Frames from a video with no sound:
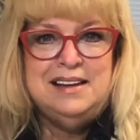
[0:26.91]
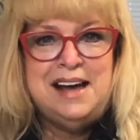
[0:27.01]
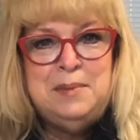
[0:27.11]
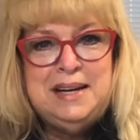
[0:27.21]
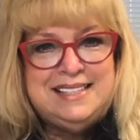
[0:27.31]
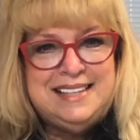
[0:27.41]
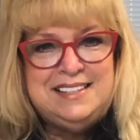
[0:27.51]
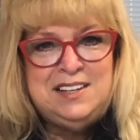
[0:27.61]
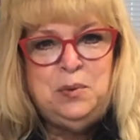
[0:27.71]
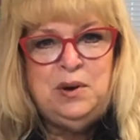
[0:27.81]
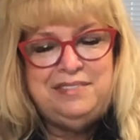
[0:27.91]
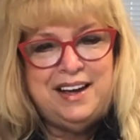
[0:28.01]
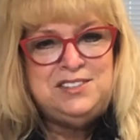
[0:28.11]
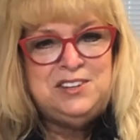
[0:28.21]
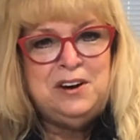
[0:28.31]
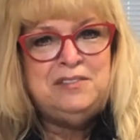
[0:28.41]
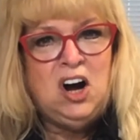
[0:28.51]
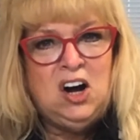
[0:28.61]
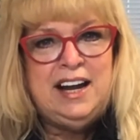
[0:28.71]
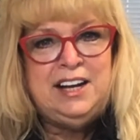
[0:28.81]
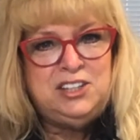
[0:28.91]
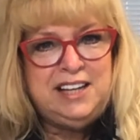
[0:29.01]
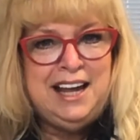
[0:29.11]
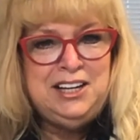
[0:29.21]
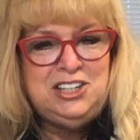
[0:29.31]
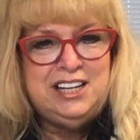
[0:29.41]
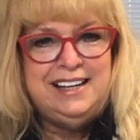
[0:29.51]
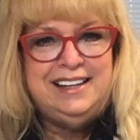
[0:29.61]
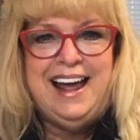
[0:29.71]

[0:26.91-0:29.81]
I'm an assistant professor of art education